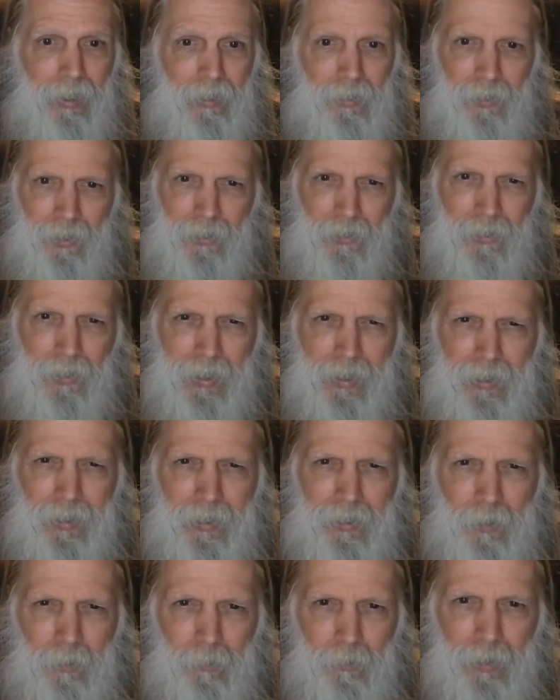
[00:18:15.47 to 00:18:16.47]
The thing
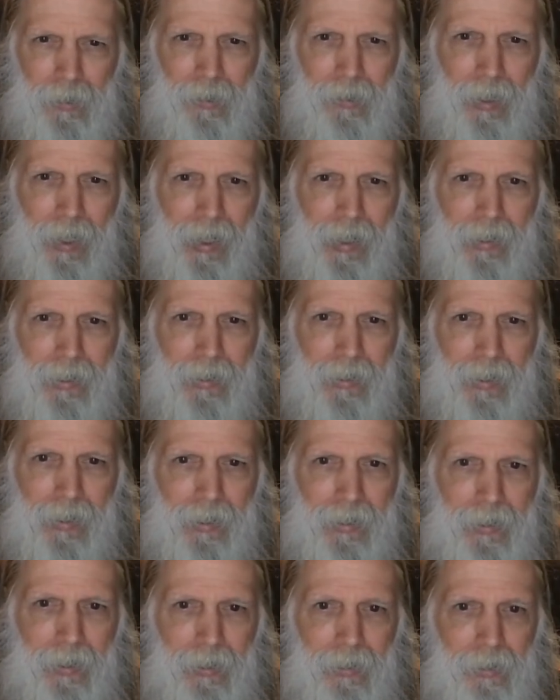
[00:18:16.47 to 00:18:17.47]
to realize
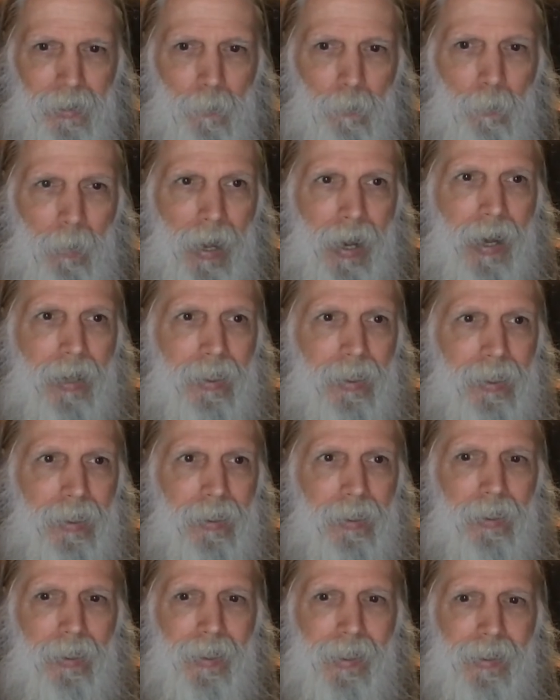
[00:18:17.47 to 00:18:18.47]
is that the
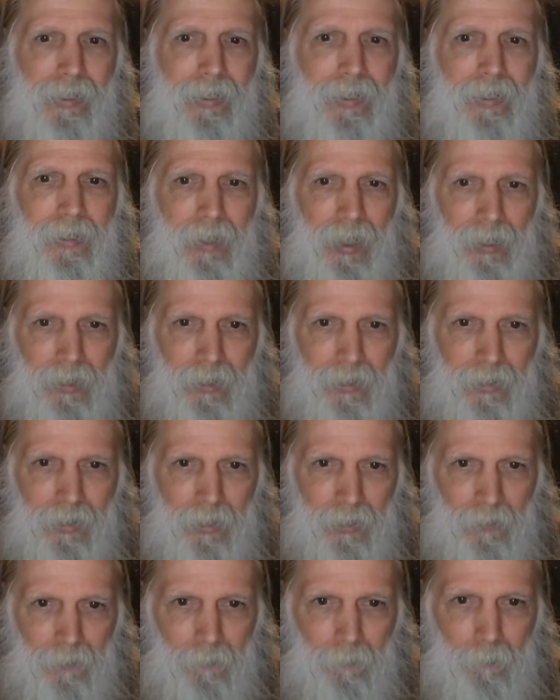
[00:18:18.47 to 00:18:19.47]
body is
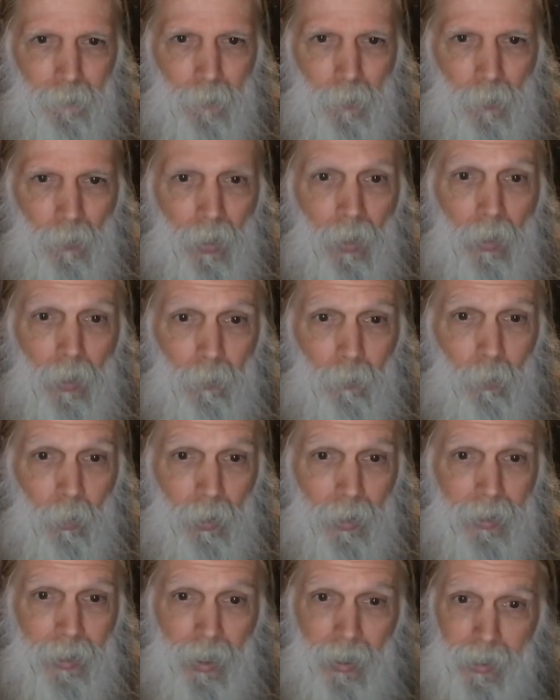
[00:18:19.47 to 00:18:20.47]
intelligent,
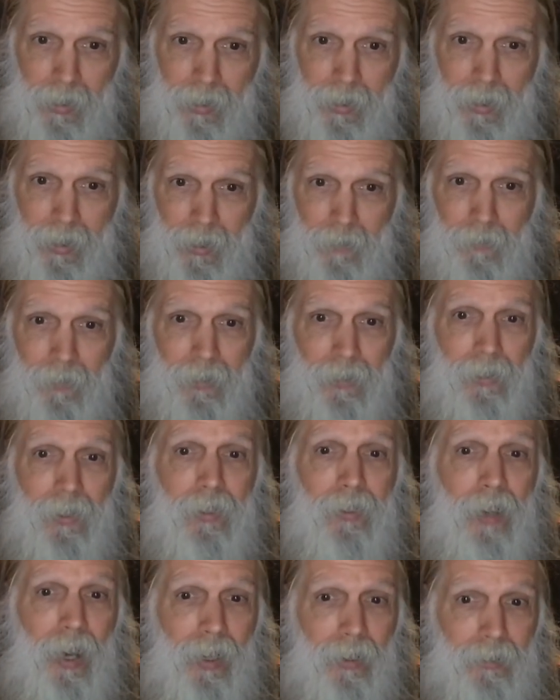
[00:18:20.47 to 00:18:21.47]
more intelligent even
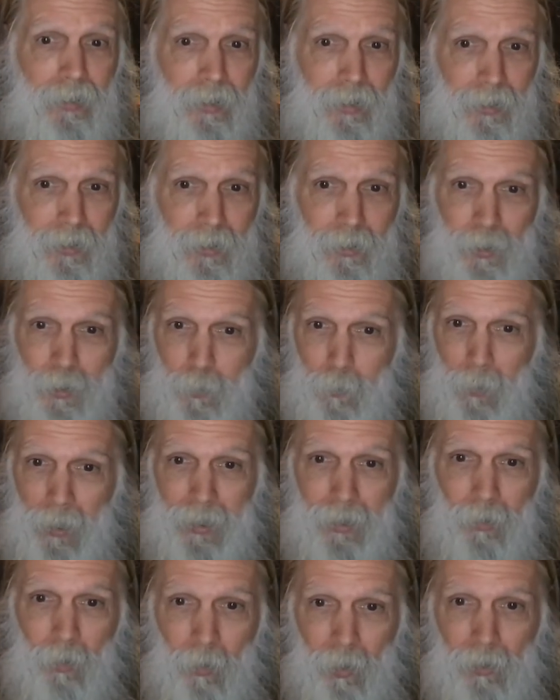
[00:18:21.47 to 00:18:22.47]
than doctors,
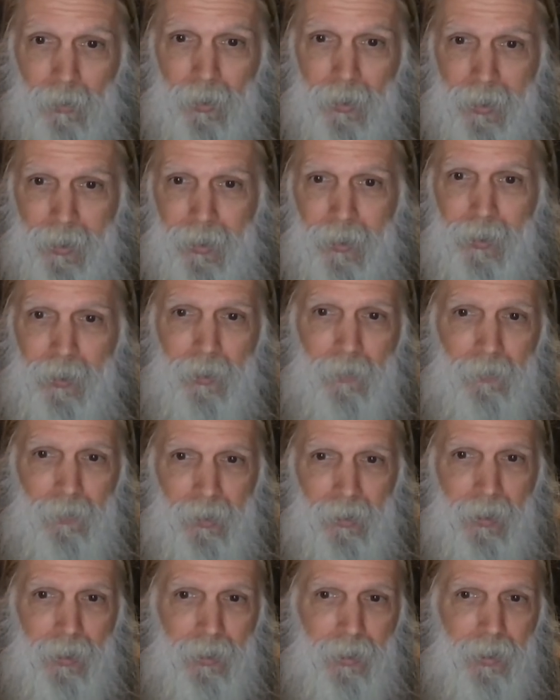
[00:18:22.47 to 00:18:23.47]
despite all the years of
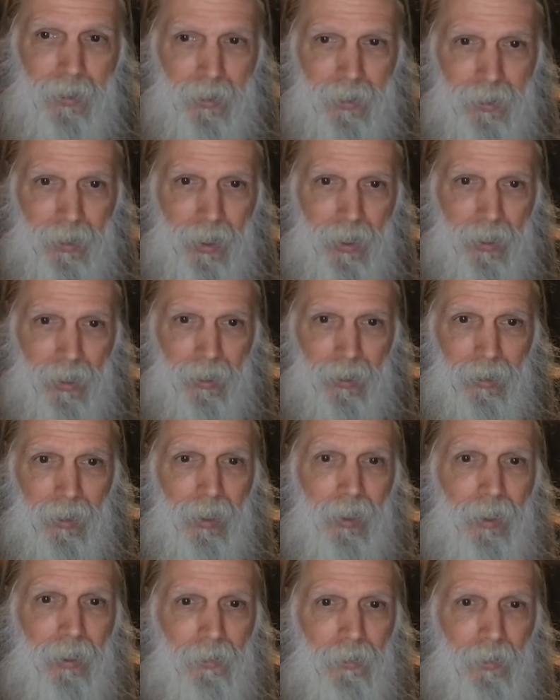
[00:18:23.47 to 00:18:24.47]
diligent study,
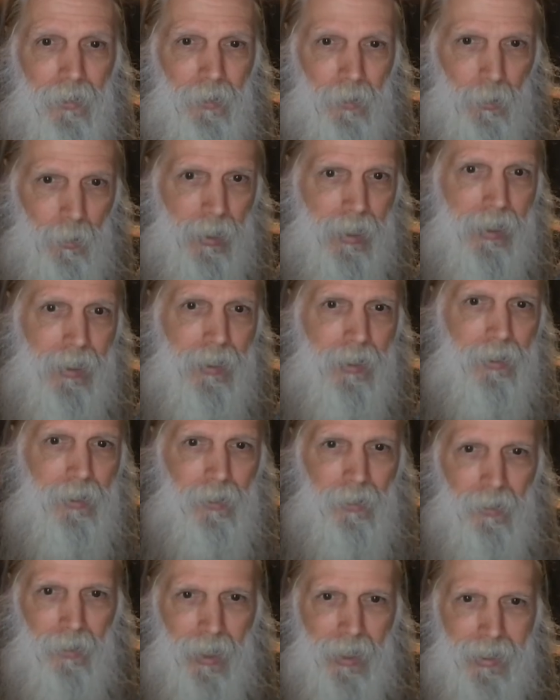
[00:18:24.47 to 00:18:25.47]
the degrees
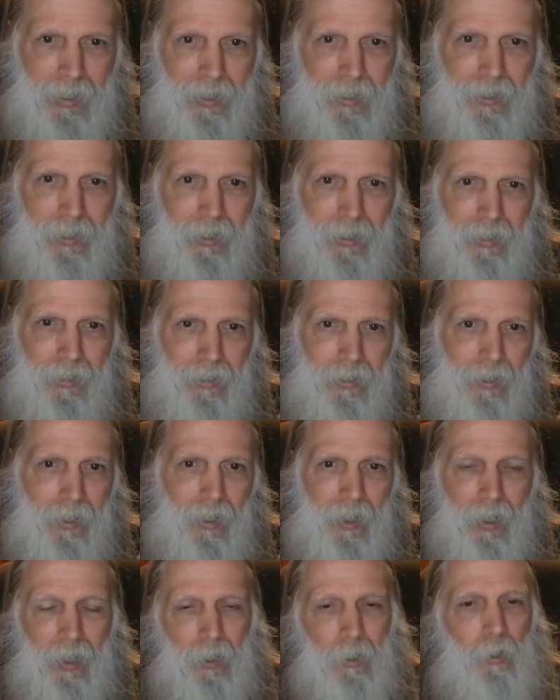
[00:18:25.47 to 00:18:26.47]
and the licenses.
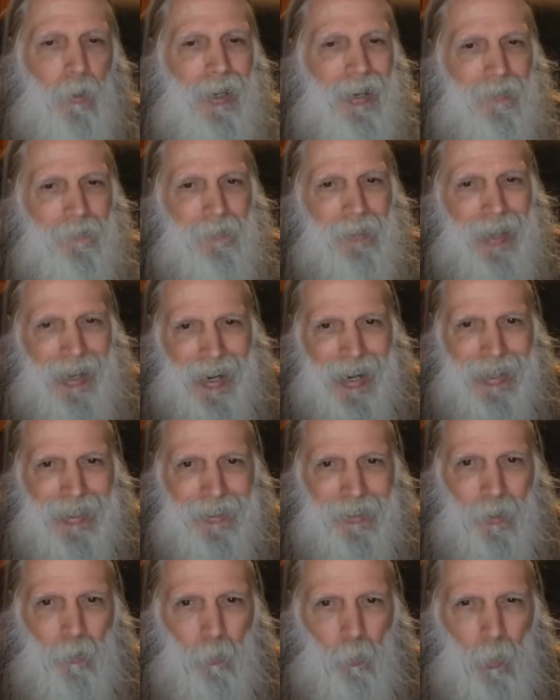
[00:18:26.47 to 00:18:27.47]
You have to
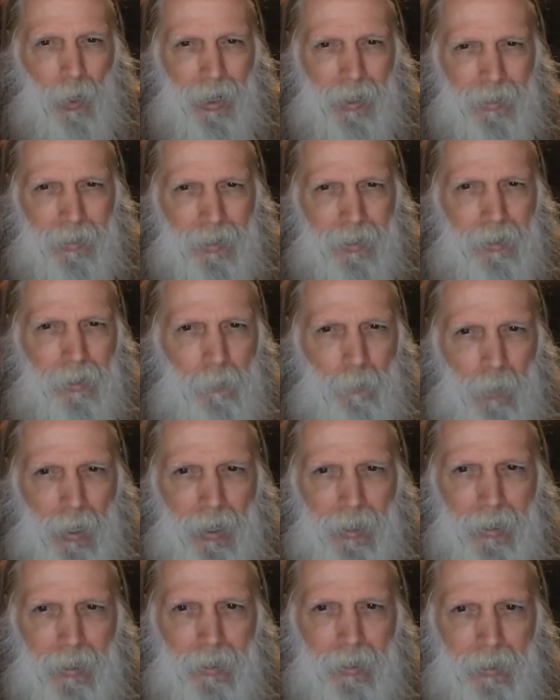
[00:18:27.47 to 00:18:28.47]
ask, why does the
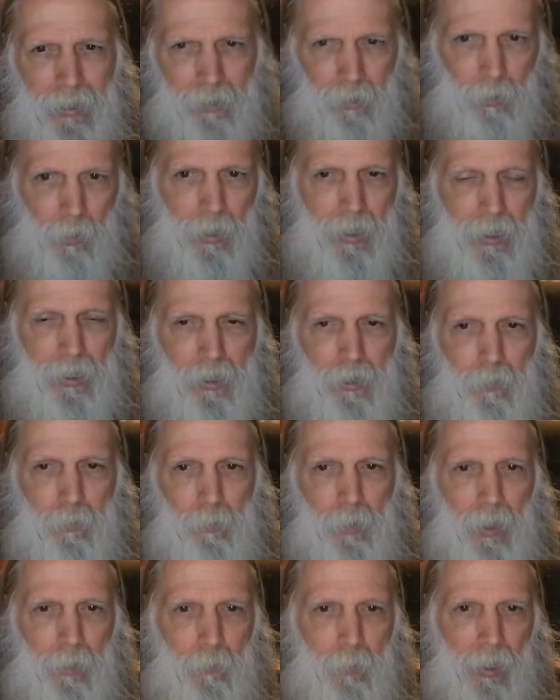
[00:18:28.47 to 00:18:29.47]
body increase
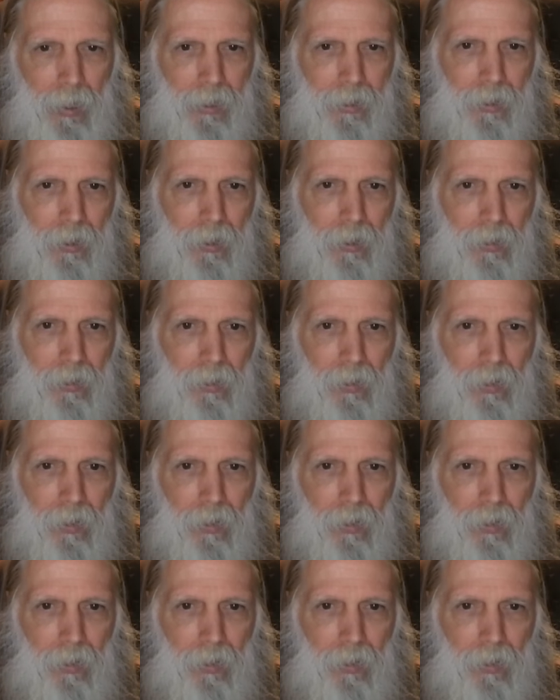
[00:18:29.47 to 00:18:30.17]
blood pressure?